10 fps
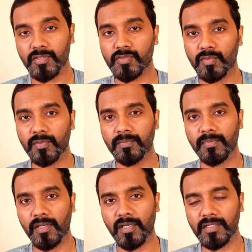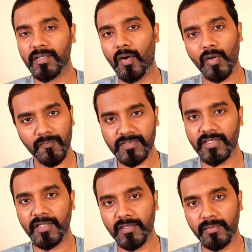So uh, all of a
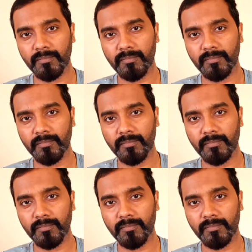sudden,